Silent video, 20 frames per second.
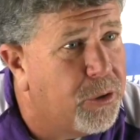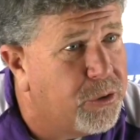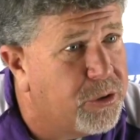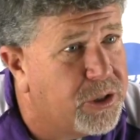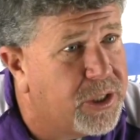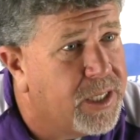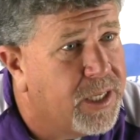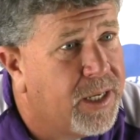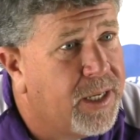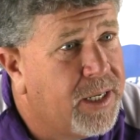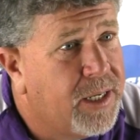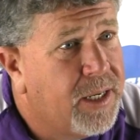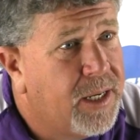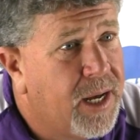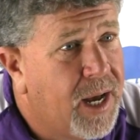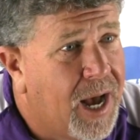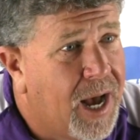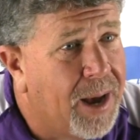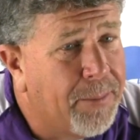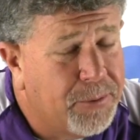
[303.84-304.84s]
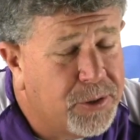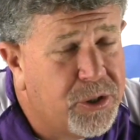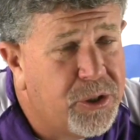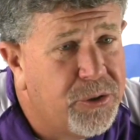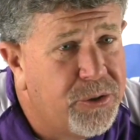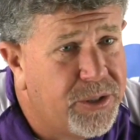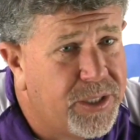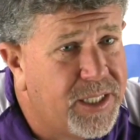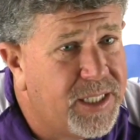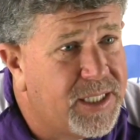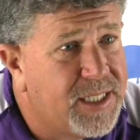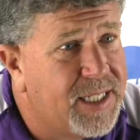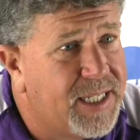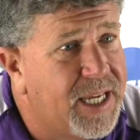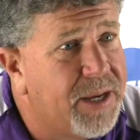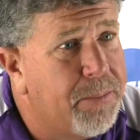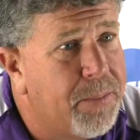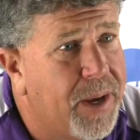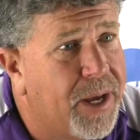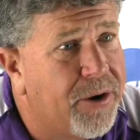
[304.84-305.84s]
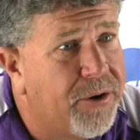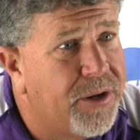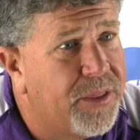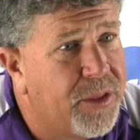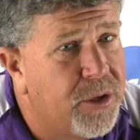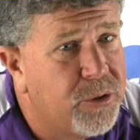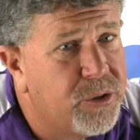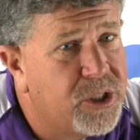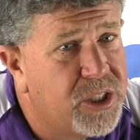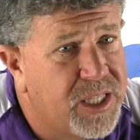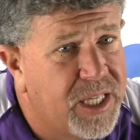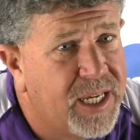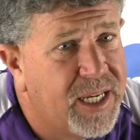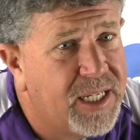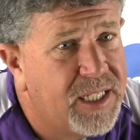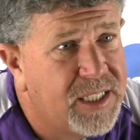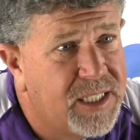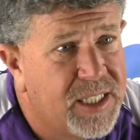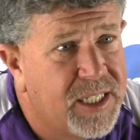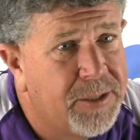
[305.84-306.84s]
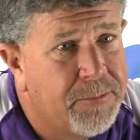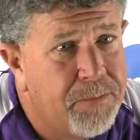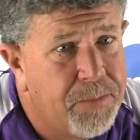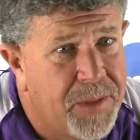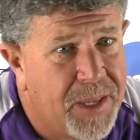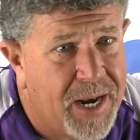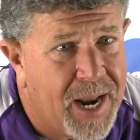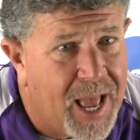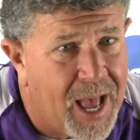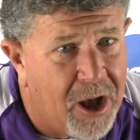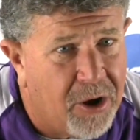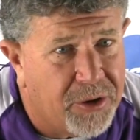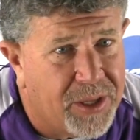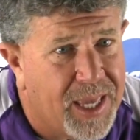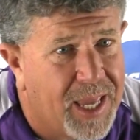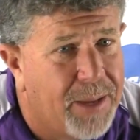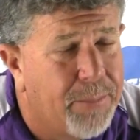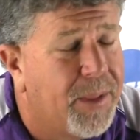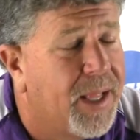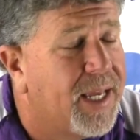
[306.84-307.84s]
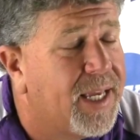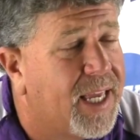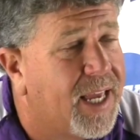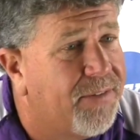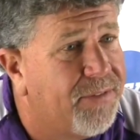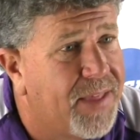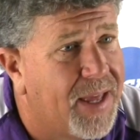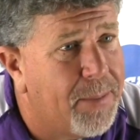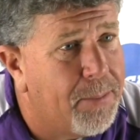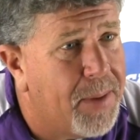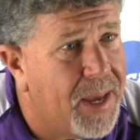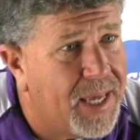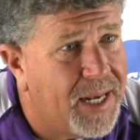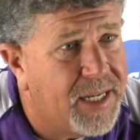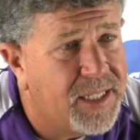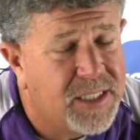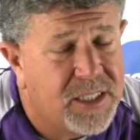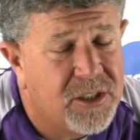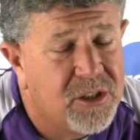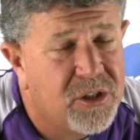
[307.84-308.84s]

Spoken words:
those opportunities to get better at those things, and how game-like have they made it.